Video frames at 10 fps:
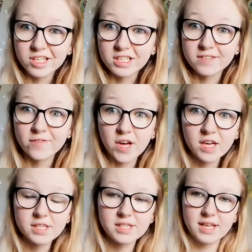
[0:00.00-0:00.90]
things
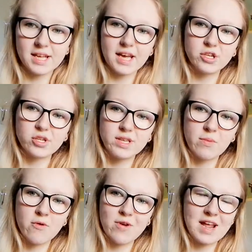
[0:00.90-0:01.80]
first, in case you see
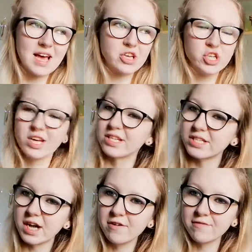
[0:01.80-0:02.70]
me really itchy and
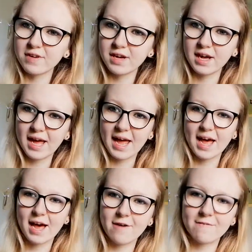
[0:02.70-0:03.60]
stuff, I
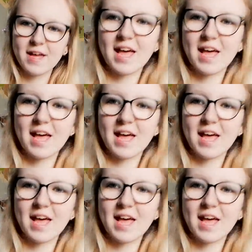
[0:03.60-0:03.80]
have